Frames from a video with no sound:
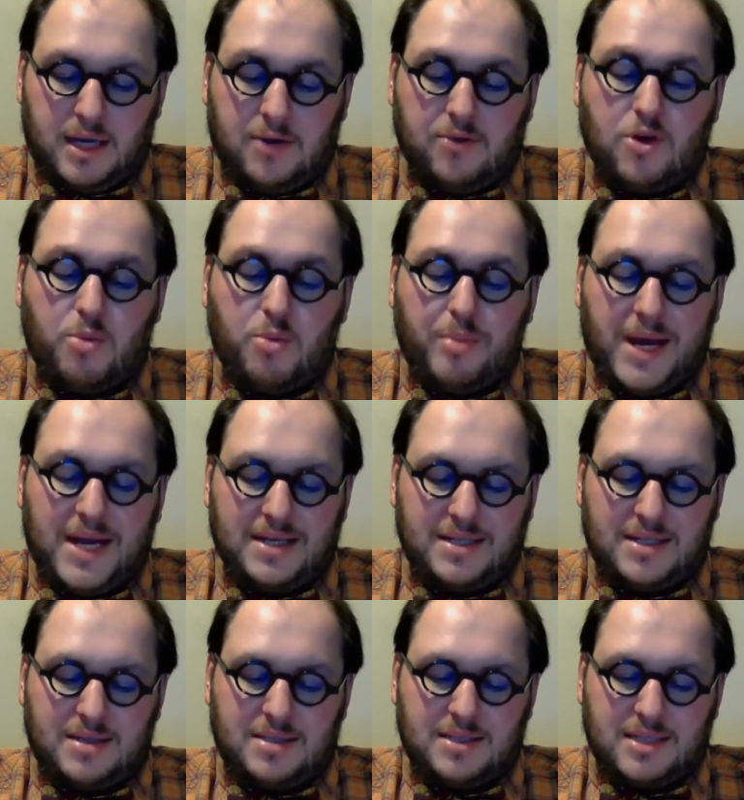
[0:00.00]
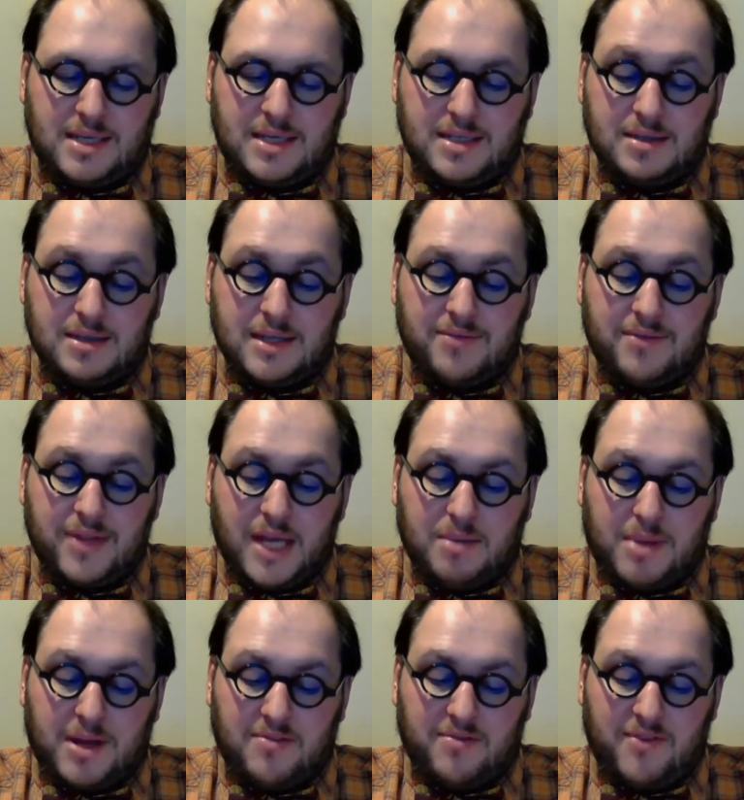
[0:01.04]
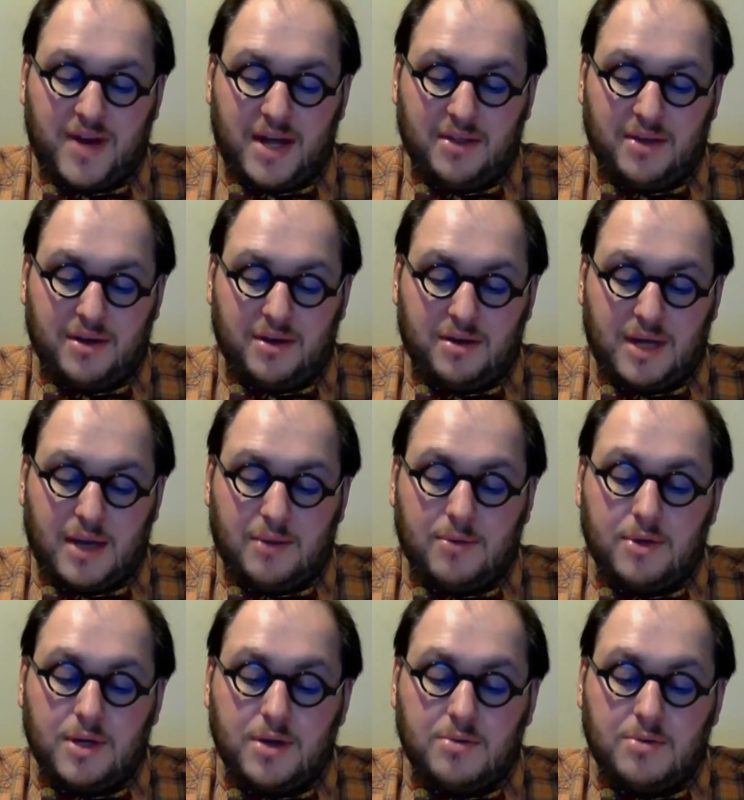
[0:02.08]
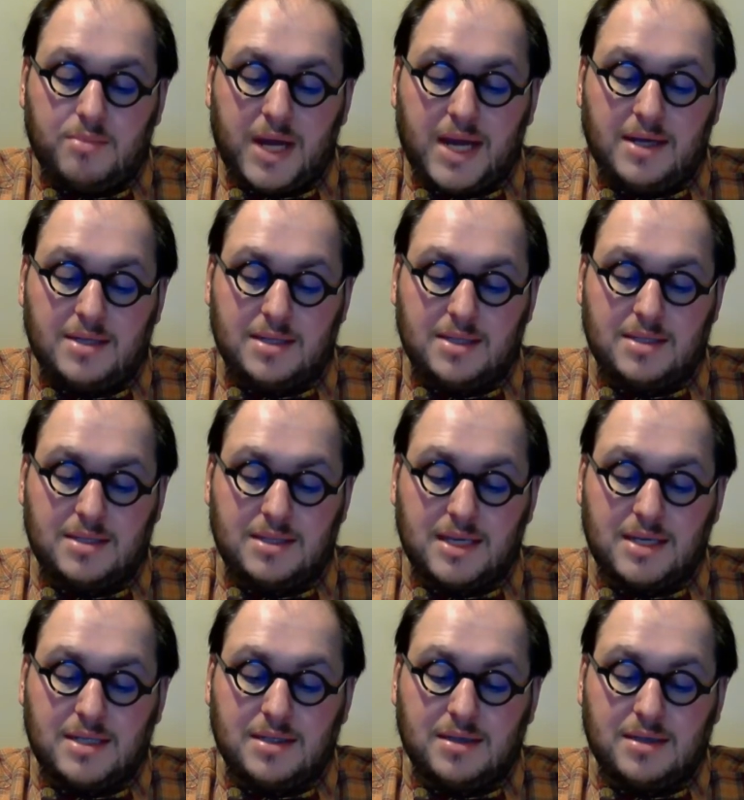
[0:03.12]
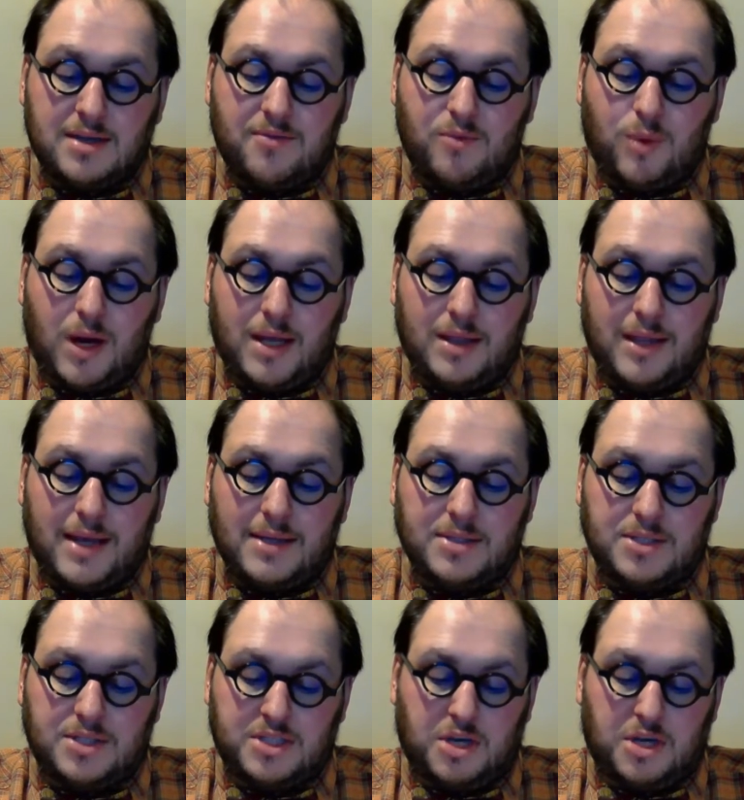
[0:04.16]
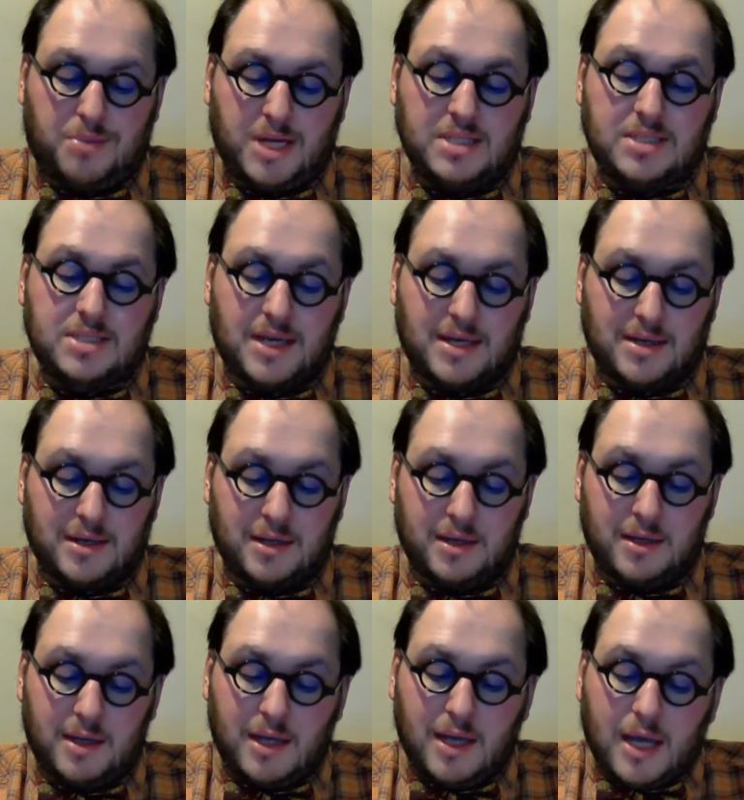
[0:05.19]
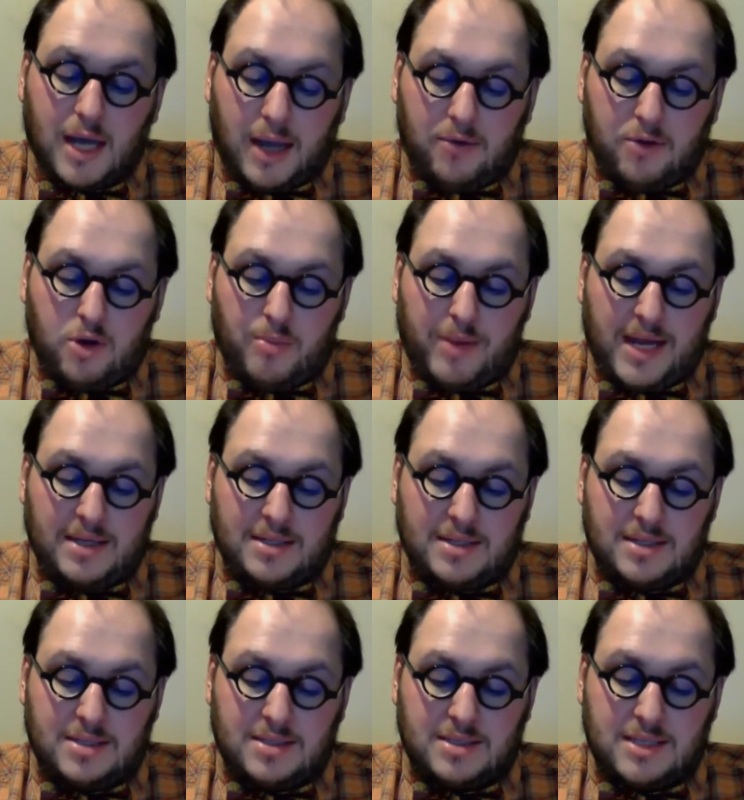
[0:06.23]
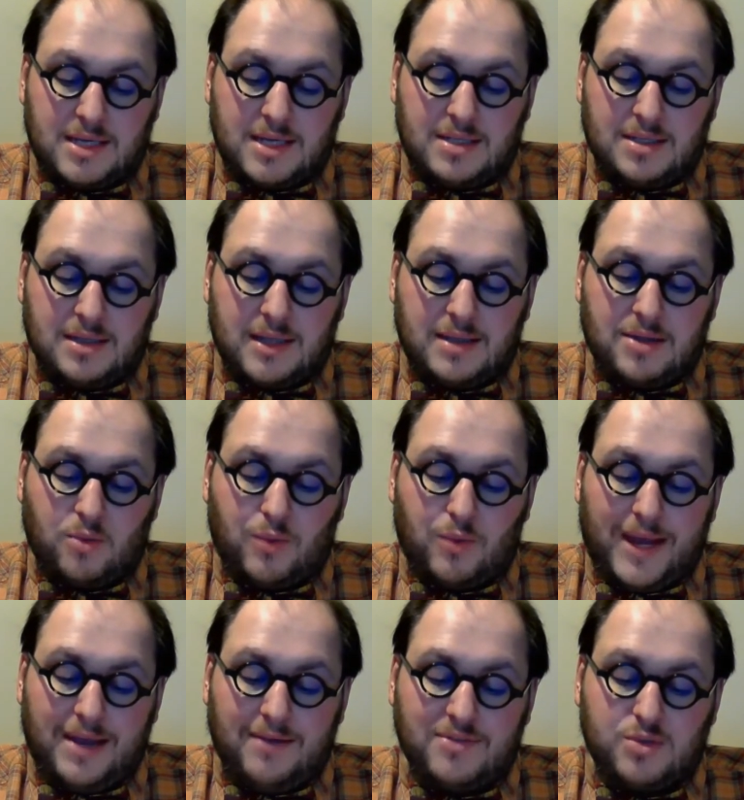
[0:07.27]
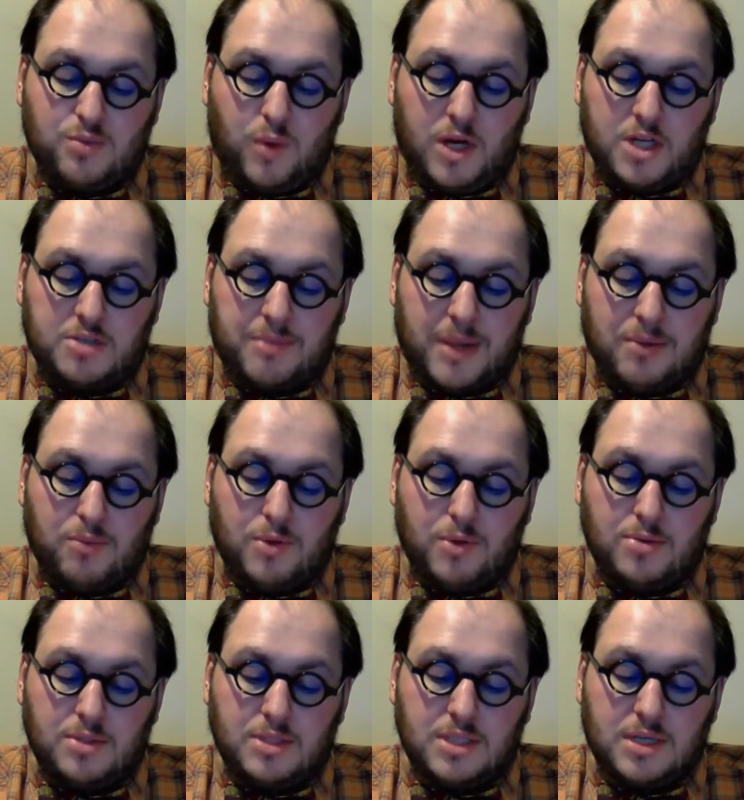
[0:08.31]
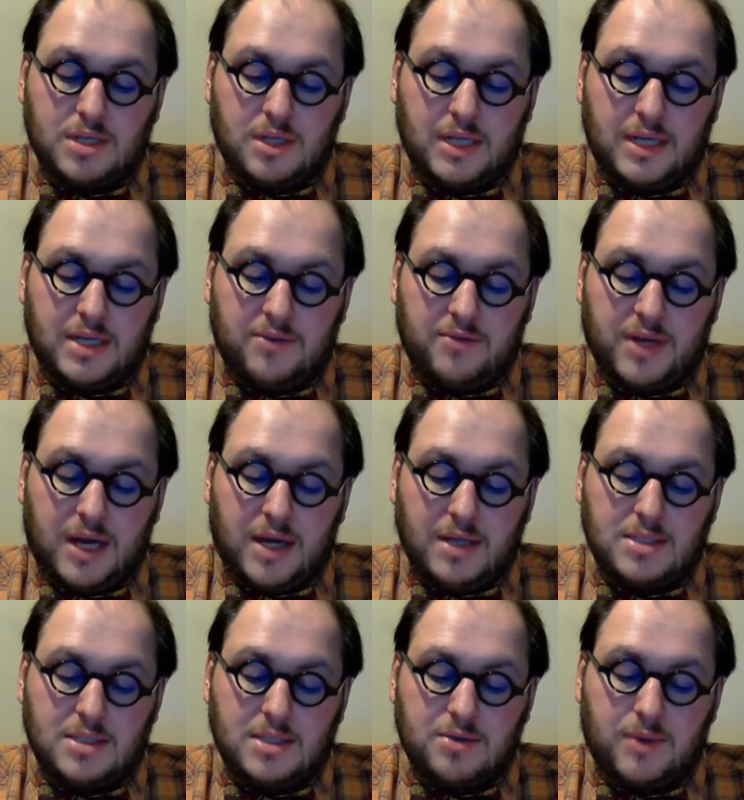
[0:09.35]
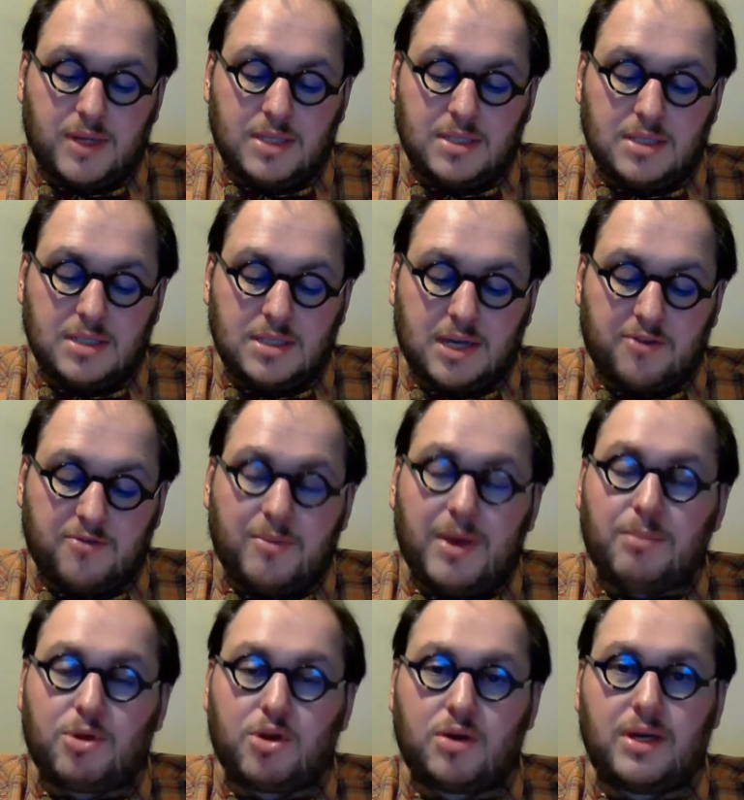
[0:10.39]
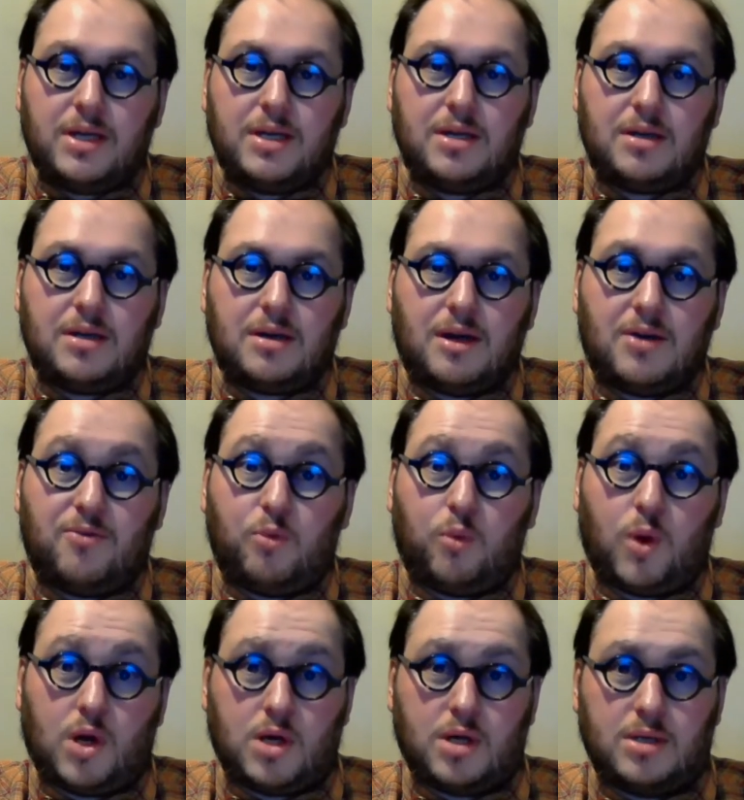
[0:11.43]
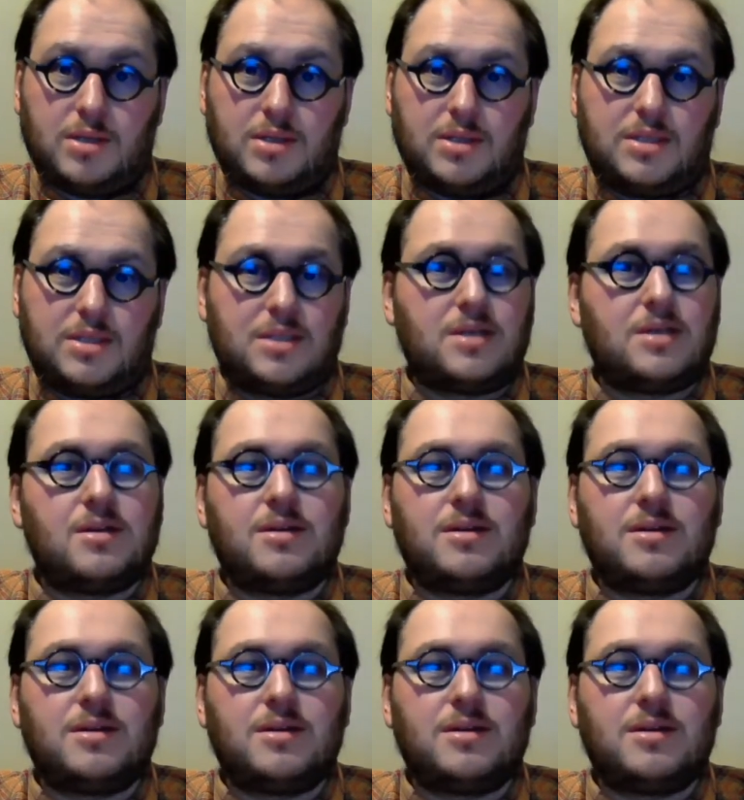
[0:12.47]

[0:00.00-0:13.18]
I will go back to the sea to live like my father. I will go back to the sea to live where I last saw my son. I will go back to the sea to let the waves wash my wounds clean of consequence, of memory, of words.